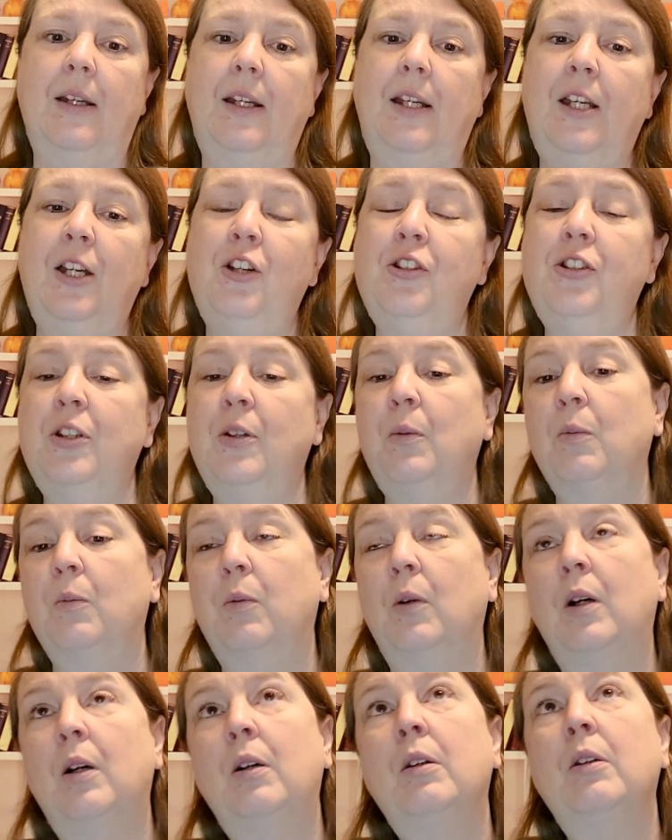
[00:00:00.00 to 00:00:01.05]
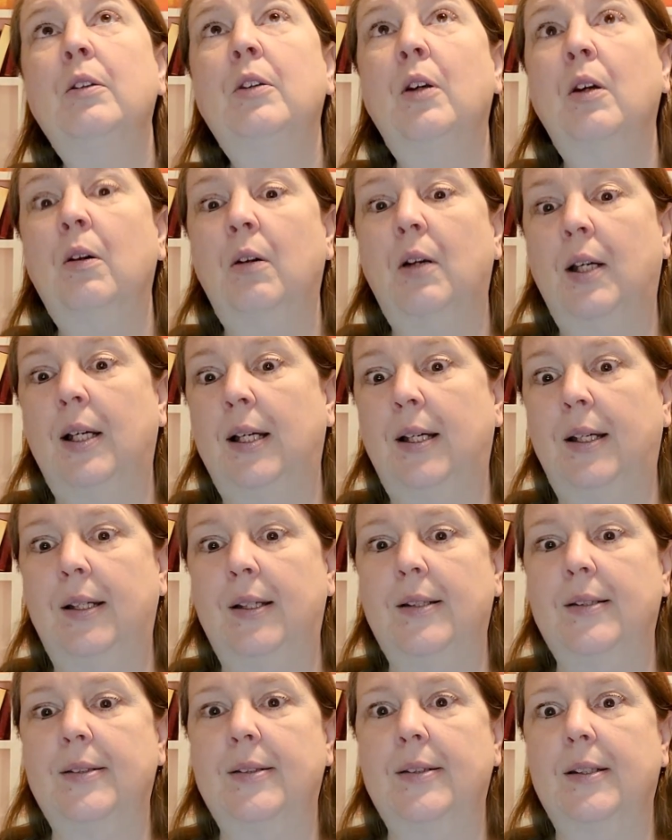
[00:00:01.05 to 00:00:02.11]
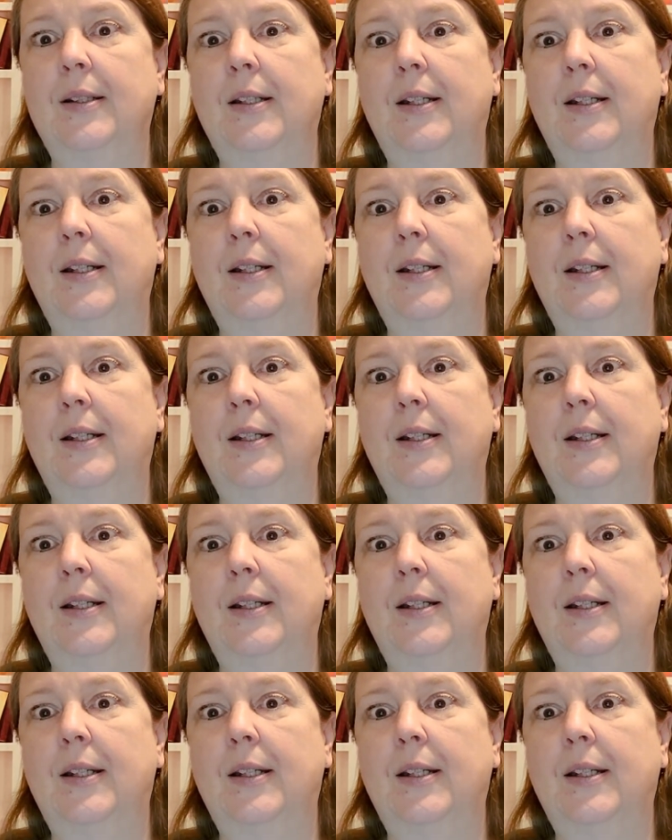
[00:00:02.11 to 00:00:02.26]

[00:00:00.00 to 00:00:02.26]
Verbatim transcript: Kirsha rolled her eyes.